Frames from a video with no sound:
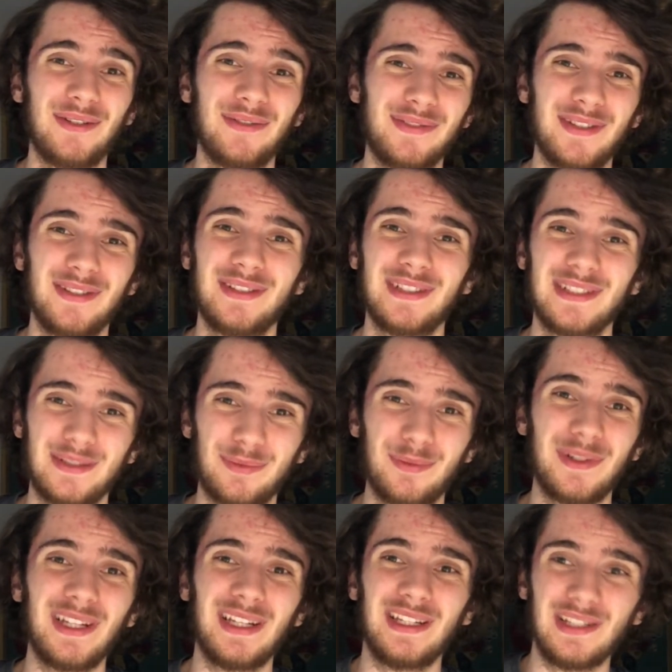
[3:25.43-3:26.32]
if they're just
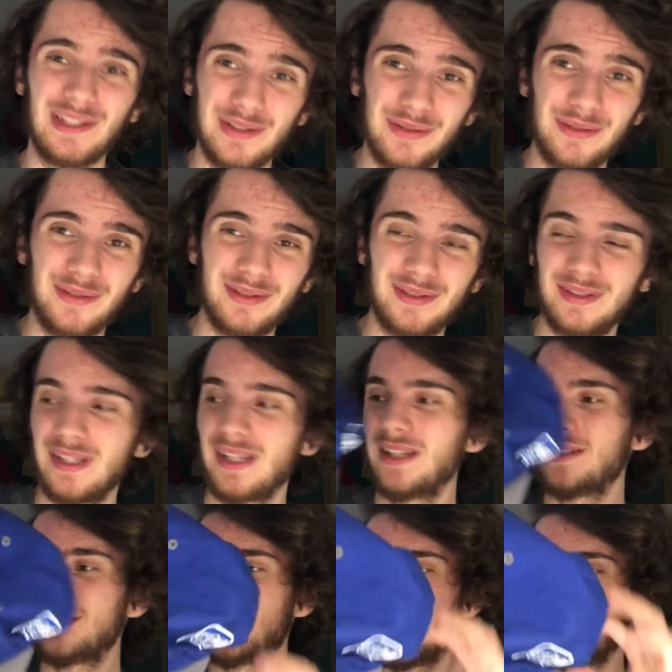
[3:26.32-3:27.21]
really used.
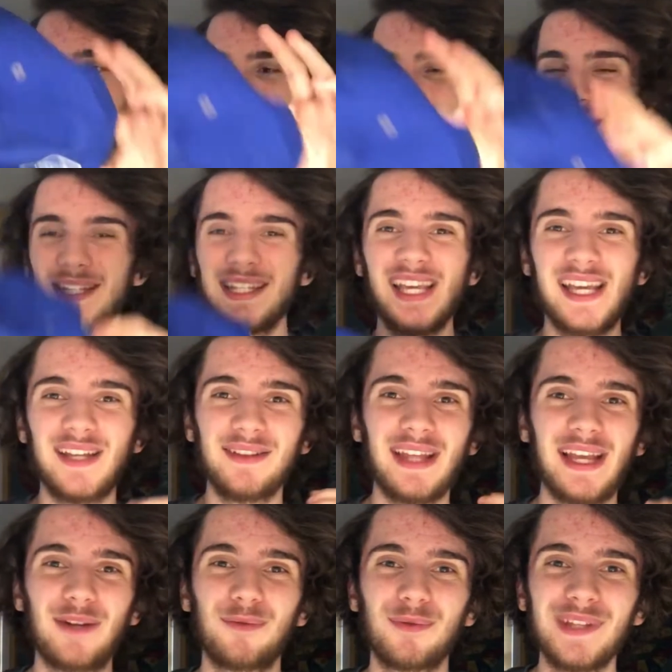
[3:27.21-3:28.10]
So I try and get
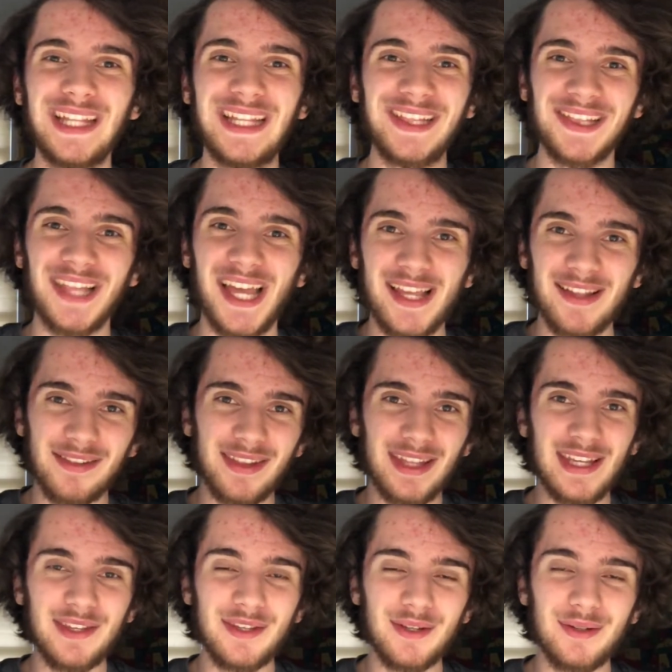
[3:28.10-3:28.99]
really
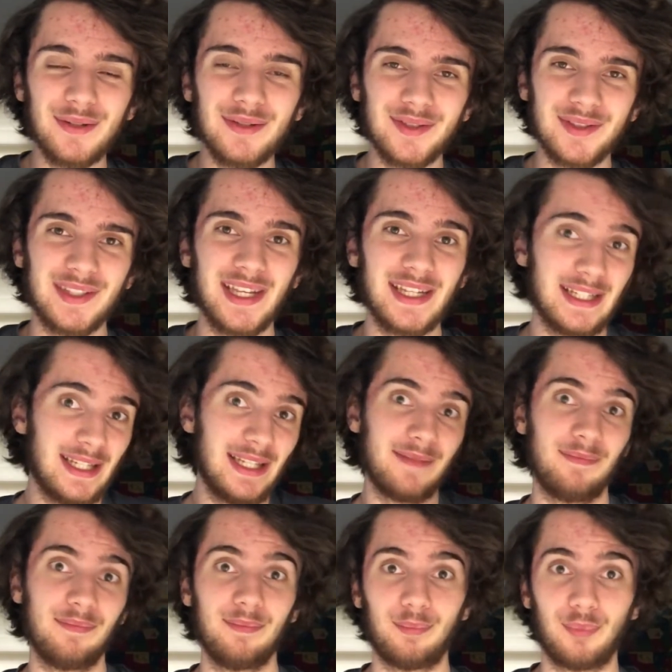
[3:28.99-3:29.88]
lightly used and
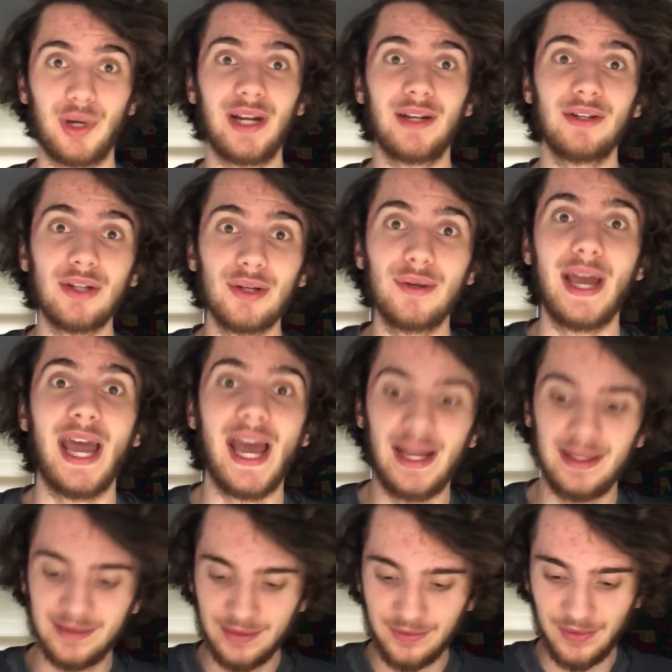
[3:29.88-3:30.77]
brand new
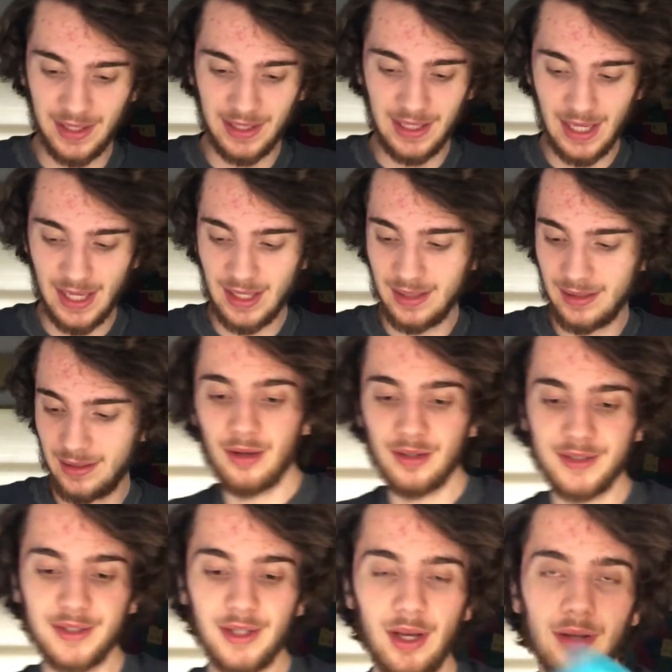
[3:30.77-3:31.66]
hats if I can.
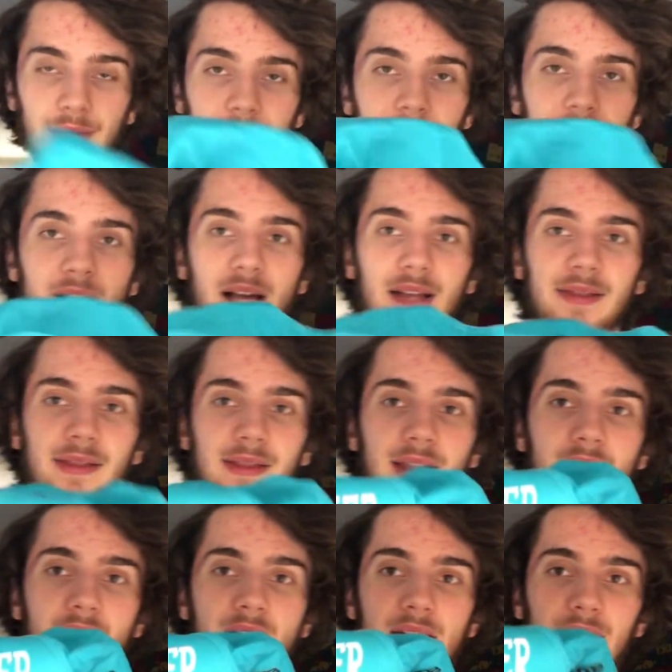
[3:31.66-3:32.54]
Also
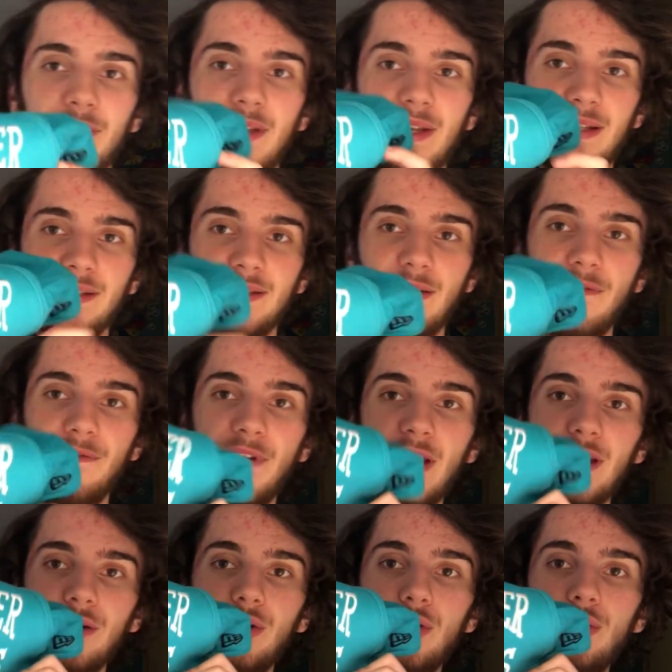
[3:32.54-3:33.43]
got this
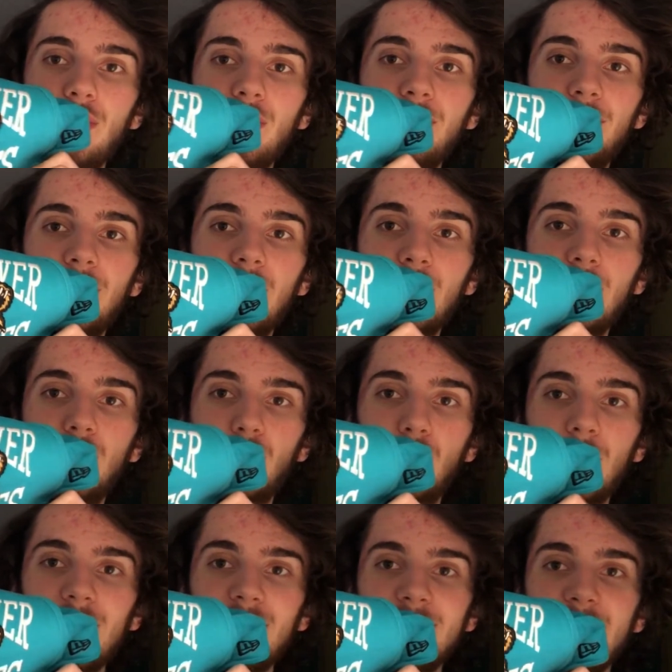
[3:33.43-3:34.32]
Vancouver
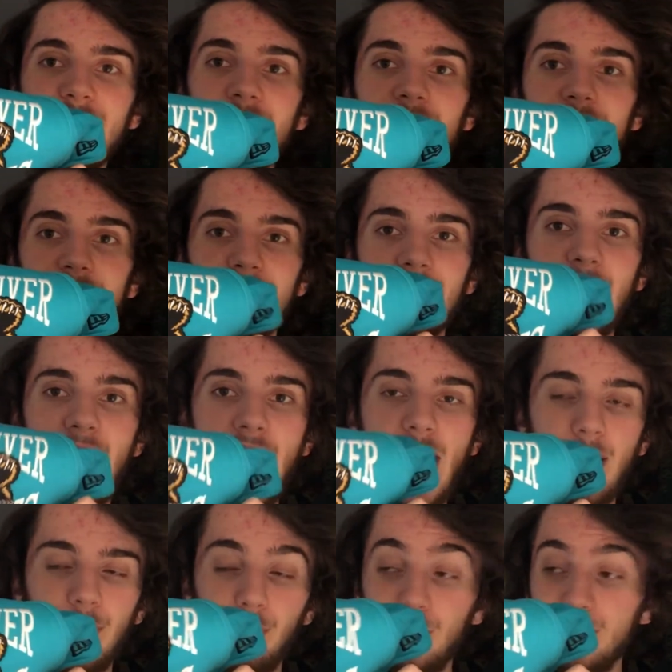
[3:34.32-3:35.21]
Grizzlies
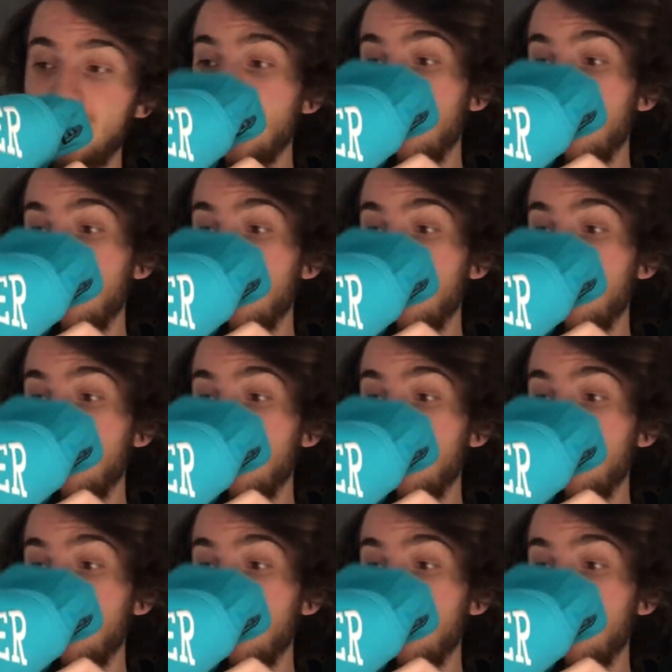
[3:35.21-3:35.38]
cap, which